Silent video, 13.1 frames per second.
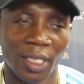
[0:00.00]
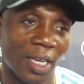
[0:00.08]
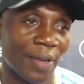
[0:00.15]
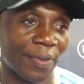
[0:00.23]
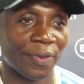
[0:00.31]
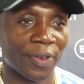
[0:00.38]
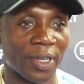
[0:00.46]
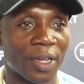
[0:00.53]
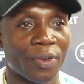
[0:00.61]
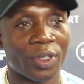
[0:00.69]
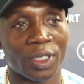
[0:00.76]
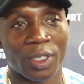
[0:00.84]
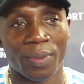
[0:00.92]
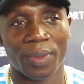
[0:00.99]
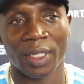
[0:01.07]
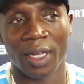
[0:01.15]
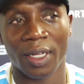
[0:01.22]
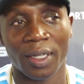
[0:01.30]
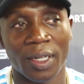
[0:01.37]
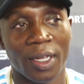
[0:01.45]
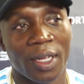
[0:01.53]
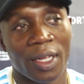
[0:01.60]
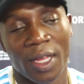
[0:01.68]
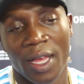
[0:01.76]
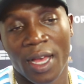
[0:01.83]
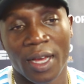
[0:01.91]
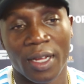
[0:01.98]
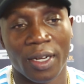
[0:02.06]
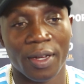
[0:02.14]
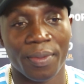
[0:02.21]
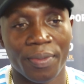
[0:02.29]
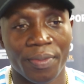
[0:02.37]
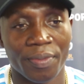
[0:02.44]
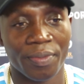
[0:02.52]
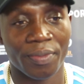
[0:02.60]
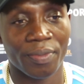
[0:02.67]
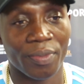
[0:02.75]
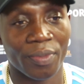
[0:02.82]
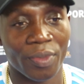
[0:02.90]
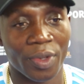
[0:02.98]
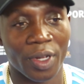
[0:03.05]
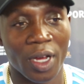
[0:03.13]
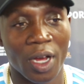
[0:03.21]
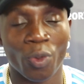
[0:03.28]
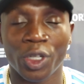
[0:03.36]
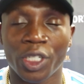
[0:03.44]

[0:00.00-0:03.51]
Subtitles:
He's done everything there is to be done, and I